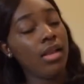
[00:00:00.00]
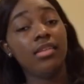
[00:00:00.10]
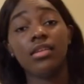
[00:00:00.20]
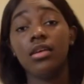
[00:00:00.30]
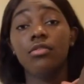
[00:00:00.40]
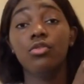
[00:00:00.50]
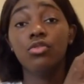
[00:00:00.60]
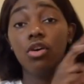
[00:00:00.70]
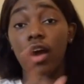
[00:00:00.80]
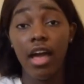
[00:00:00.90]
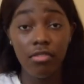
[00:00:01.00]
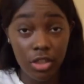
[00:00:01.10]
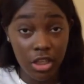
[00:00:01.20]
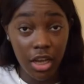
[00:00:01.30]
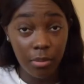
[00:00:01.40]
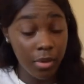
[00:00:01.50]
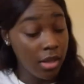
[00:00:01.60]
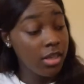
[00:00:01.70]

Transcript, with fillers: Listen, if you don't have a shape,